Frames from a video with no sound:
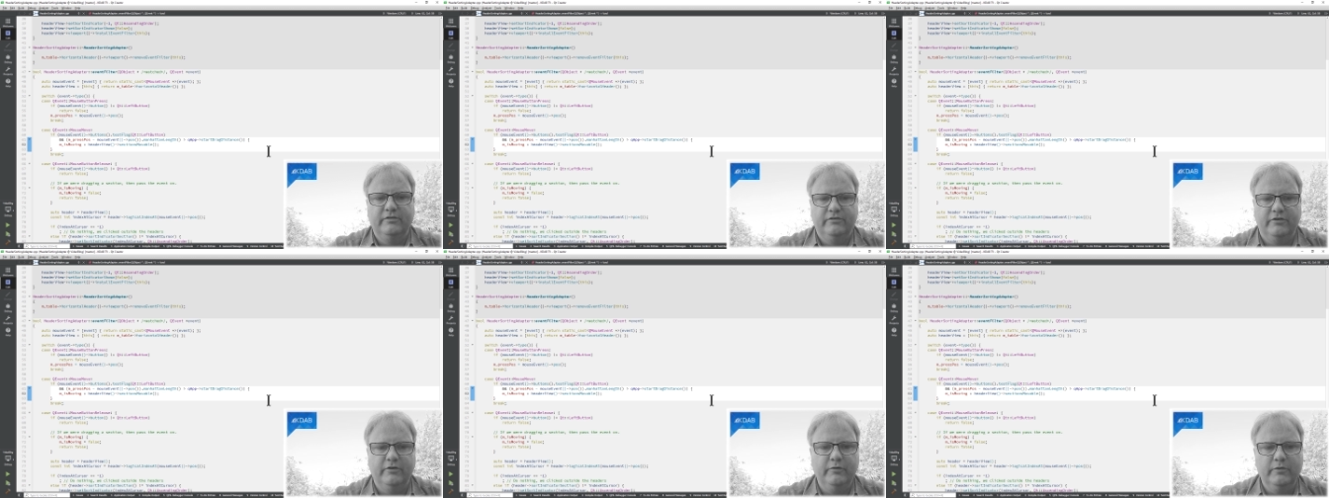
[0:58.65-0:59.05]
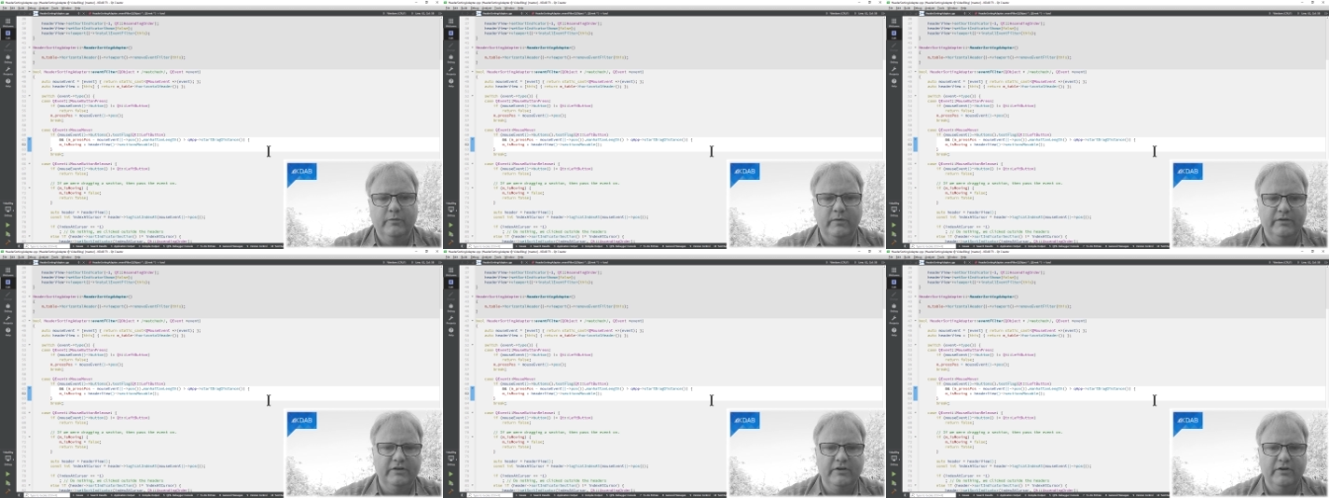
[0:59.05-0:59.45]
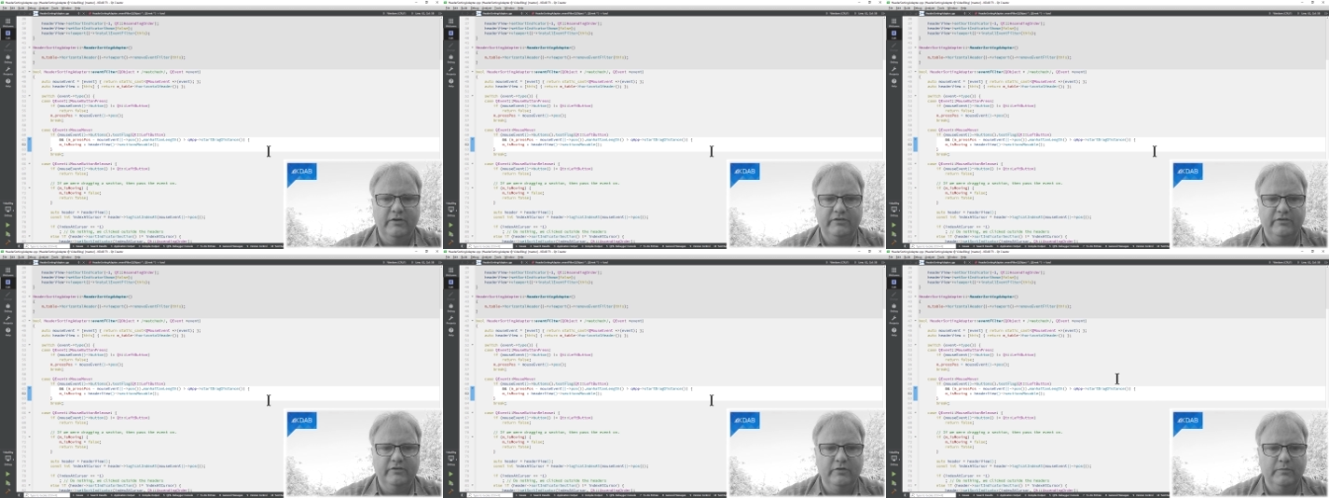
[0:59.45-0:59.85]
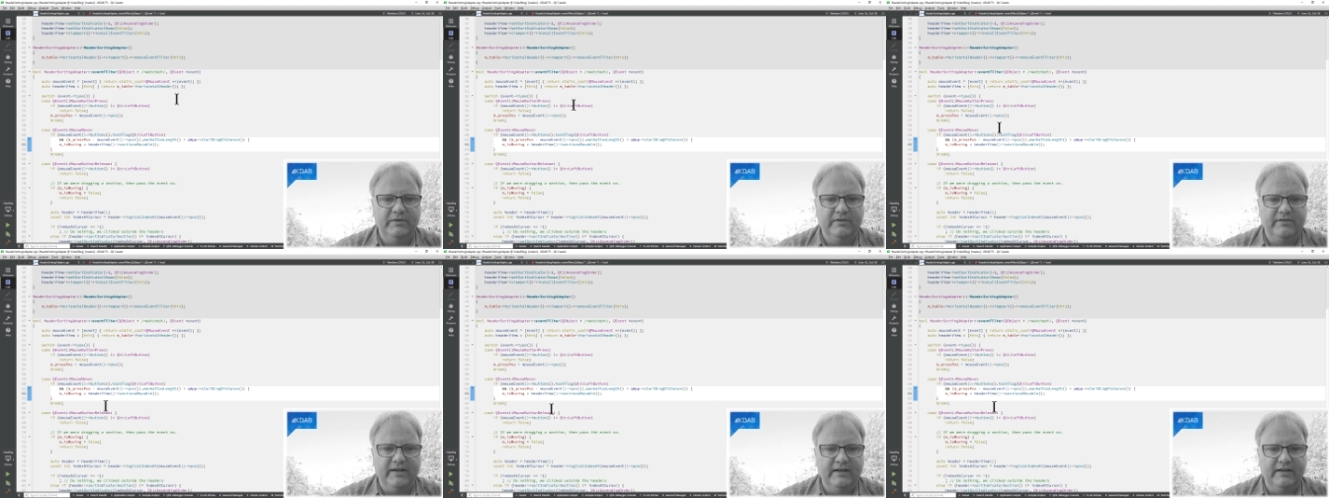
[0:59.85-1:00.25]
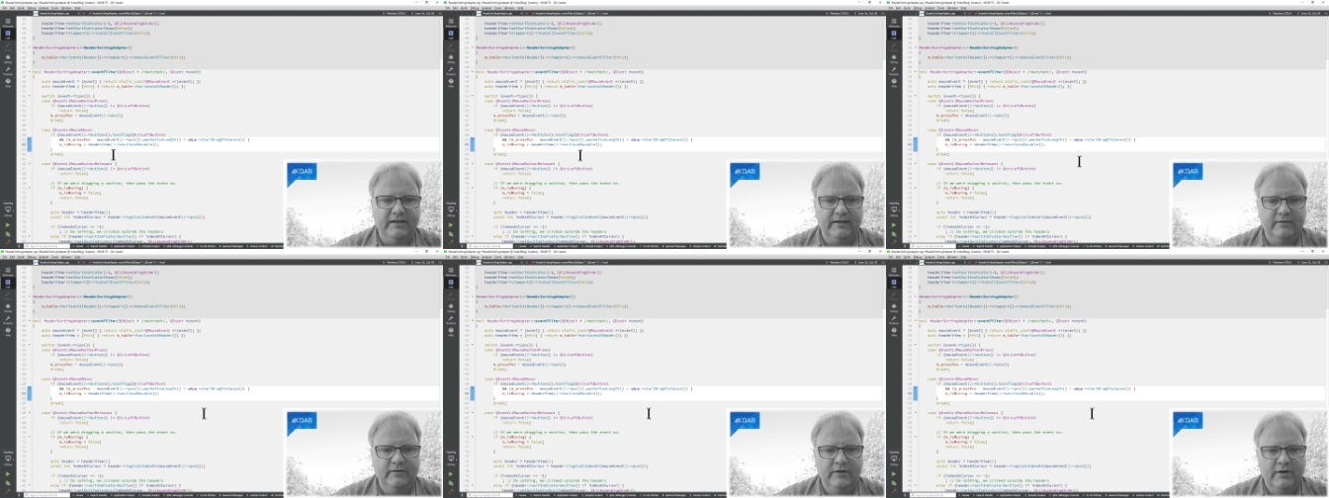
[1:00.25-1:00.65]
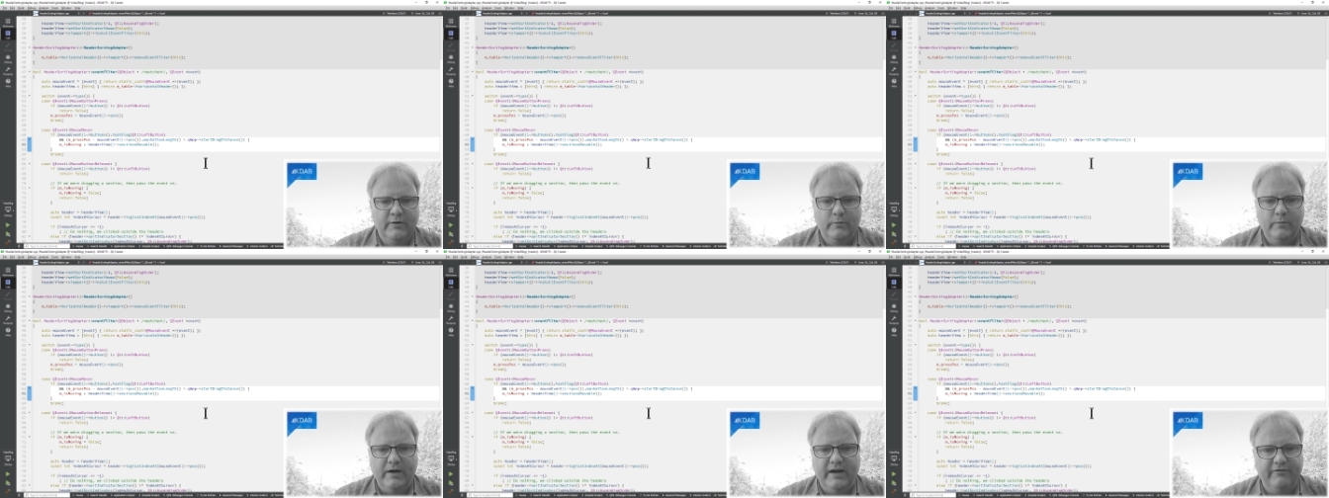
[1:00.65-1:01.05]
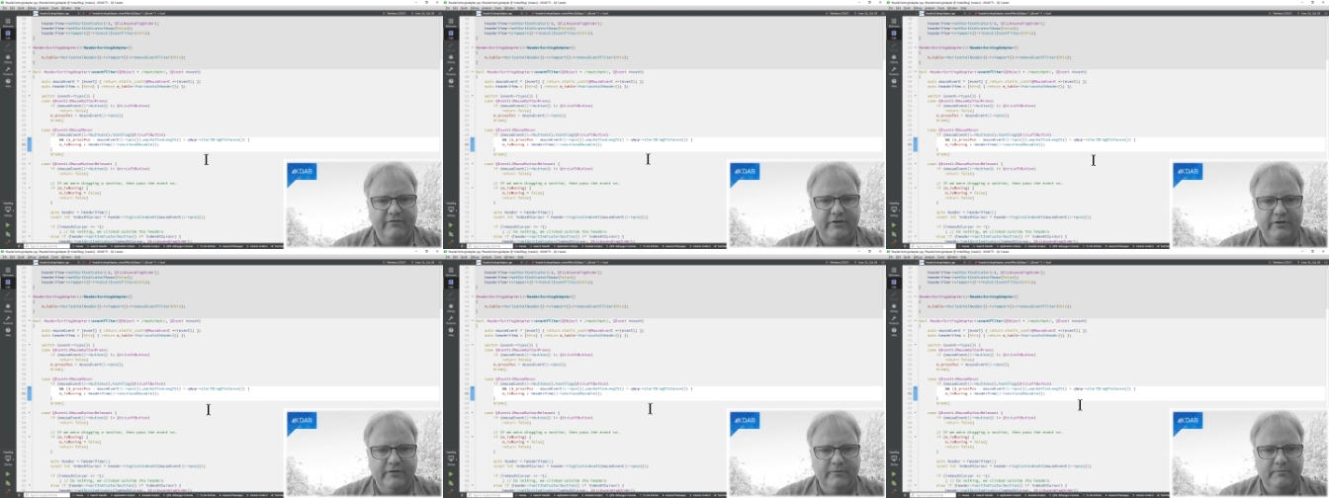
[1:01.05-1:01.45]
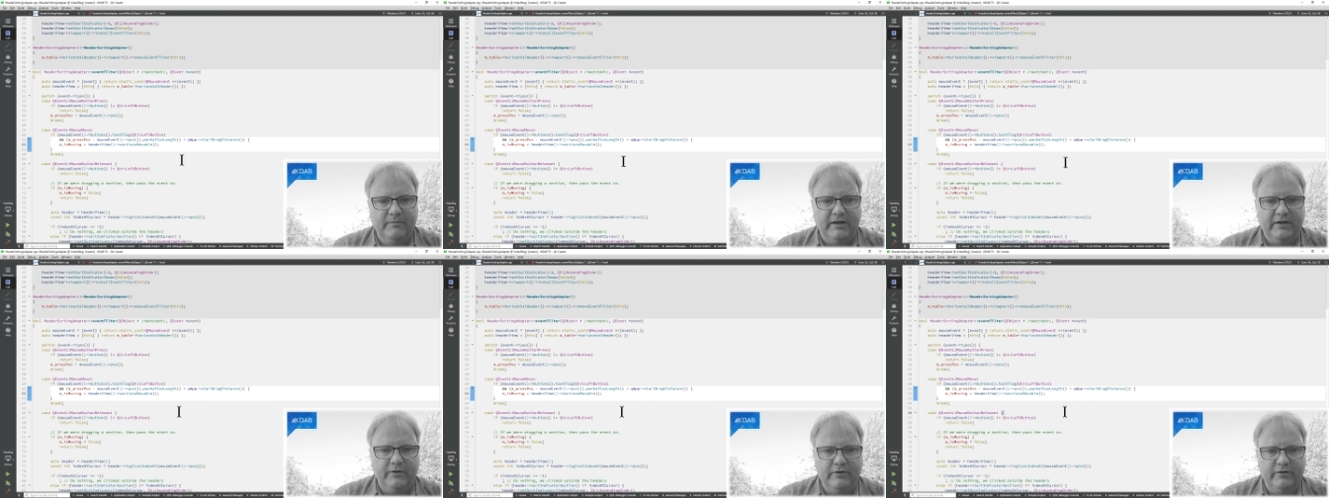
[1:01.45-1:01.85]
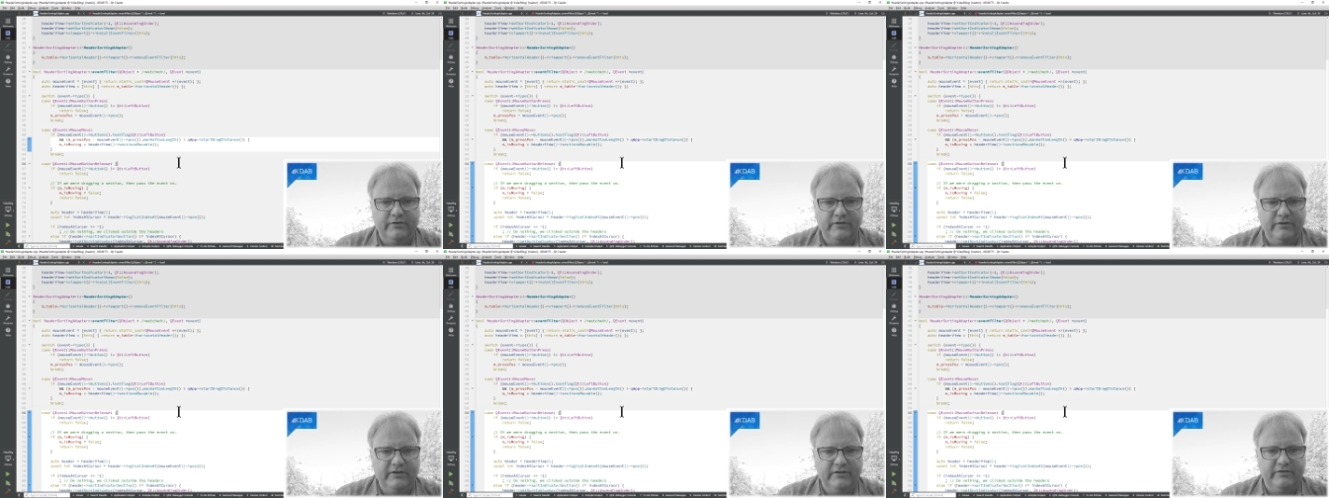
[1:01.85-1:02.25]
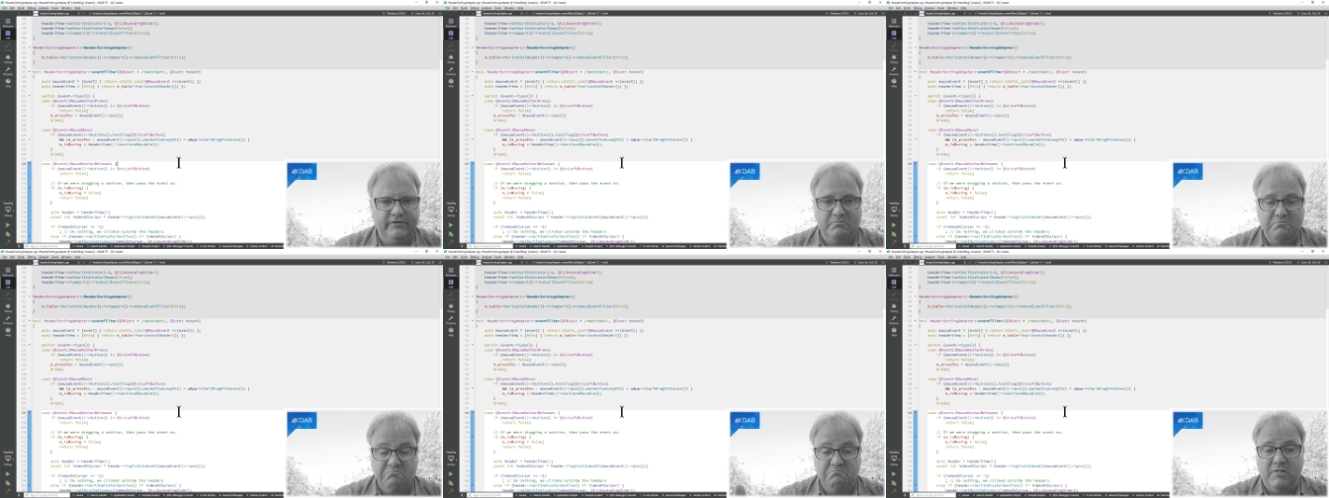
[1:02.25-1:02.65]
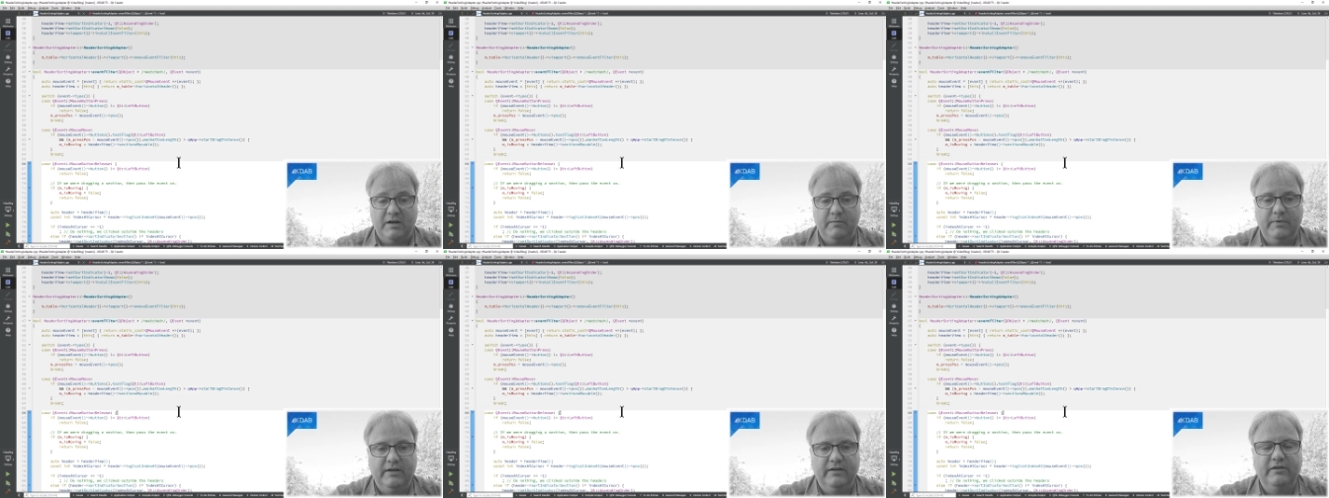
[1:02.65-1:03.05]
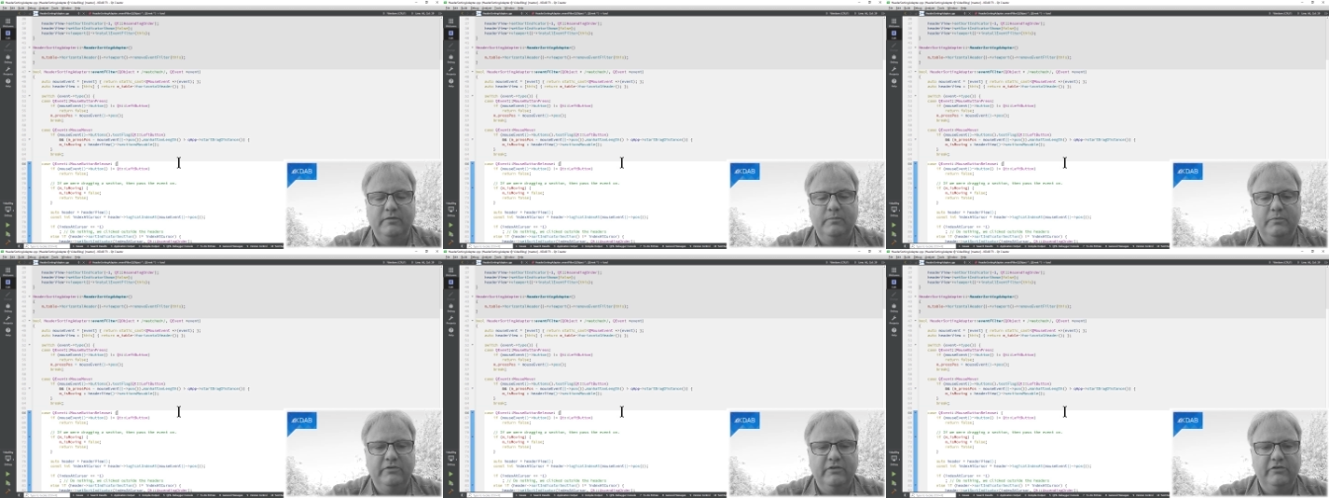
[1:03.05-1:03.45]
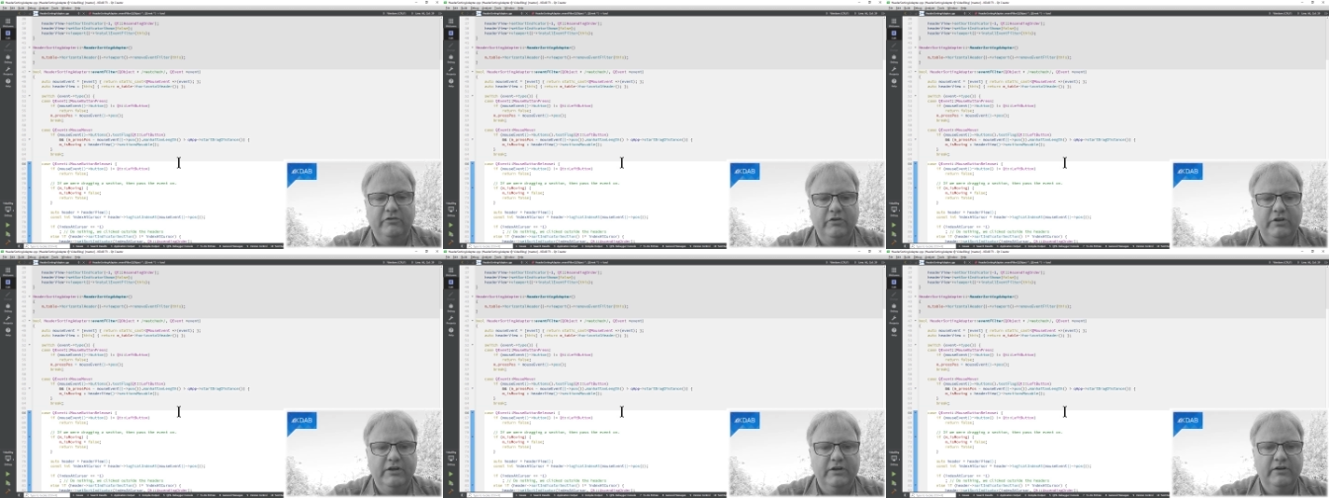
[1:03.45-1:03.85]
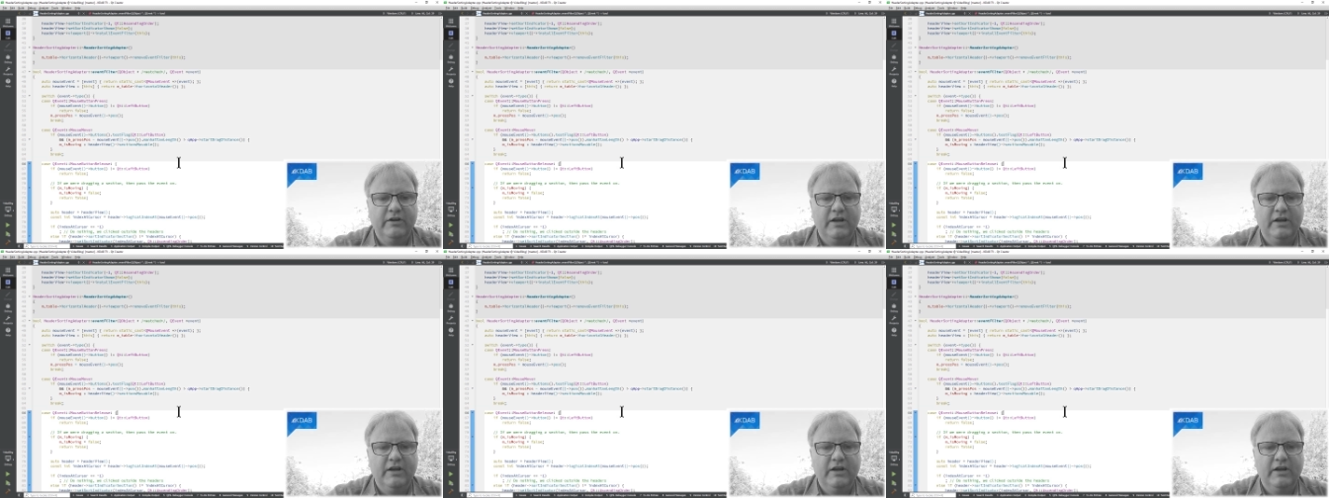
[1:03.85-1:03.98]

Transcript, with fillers: So you want the cursor to be standing wherever my cursor is, might be at this position here.